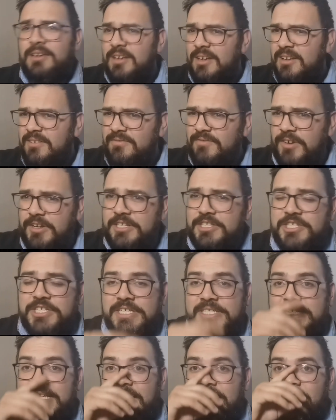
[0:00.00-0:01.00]
Very cheesy
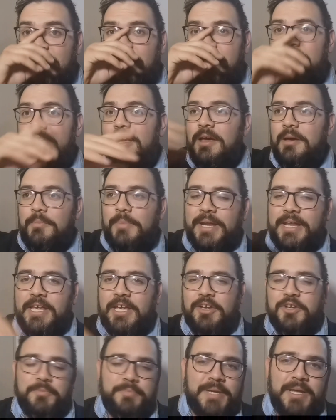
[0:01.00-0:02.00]
line. But he could
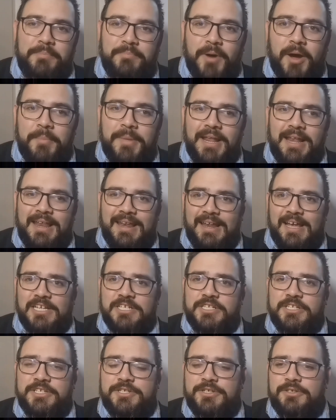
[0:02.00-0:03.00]
beat Bobby Lashley
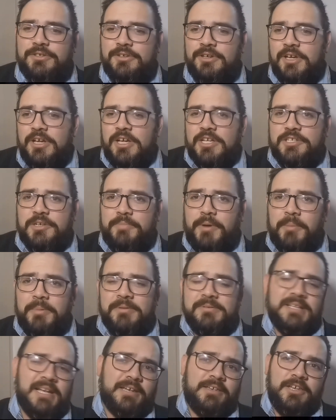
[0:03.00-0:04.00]
too. So Bobby was
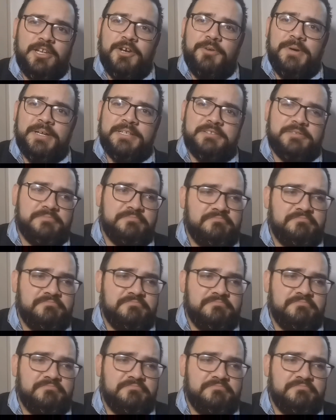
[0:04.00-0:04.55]
like, "You know what?